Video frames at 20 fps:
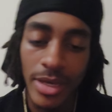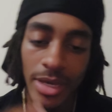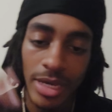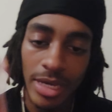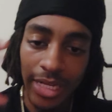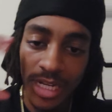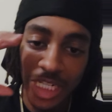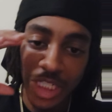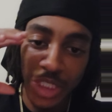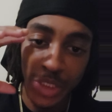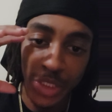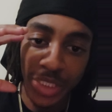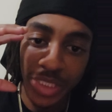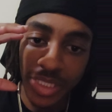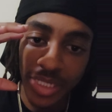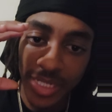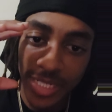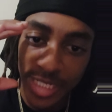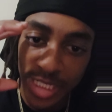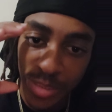
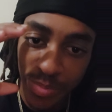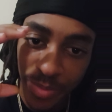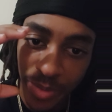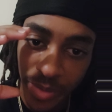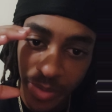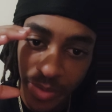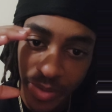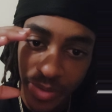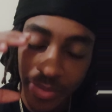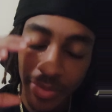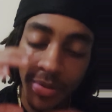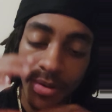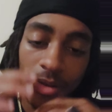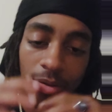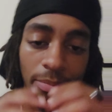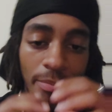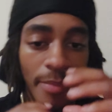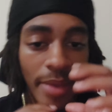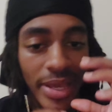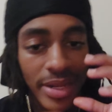Electricity is spirit
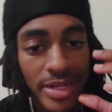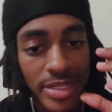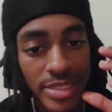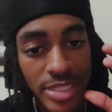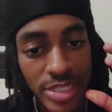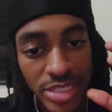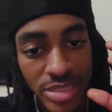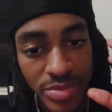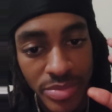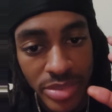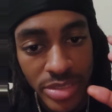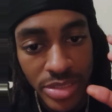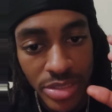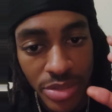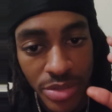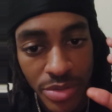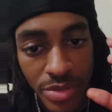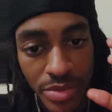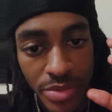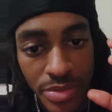Magnetism is
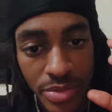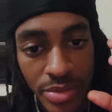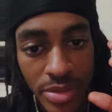soul.